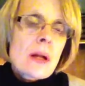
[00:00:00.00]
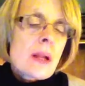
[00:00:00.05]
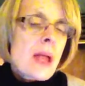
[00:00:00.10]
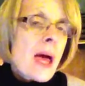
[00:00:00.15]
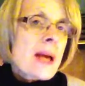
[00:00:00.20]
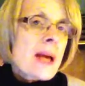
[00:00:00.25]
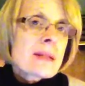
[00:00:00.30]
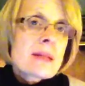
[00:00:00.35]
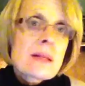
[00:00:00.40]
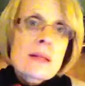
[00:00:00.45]

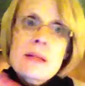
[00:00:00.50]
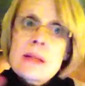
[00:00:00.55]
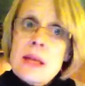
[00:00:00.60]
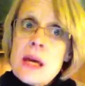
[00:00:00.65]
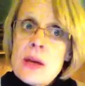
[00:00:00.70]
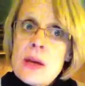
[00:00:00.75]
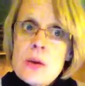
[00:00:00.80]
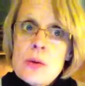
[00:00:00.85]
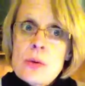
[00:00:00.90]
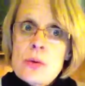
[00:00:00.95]
classes
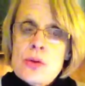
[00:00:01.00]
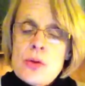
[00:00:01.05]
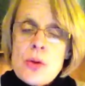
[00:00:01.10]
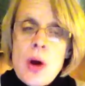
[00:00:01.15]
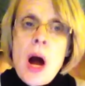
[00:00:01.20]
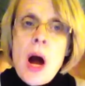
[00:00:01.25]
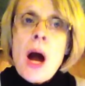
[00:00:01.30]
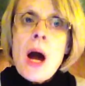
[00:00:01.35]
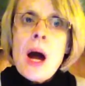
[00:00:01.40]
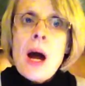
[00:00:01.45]
that you
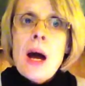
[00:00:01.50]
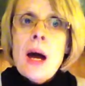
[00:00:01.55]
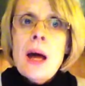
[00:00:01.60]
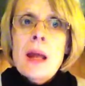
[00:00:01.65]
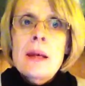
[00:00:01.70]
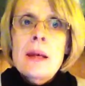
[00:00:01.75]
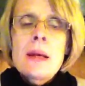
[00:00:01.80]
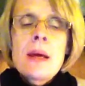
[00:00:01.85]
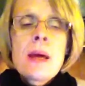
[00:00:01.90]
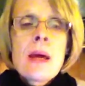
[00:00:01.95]
draw
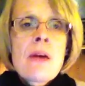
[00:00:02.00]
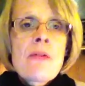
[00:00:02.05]
on,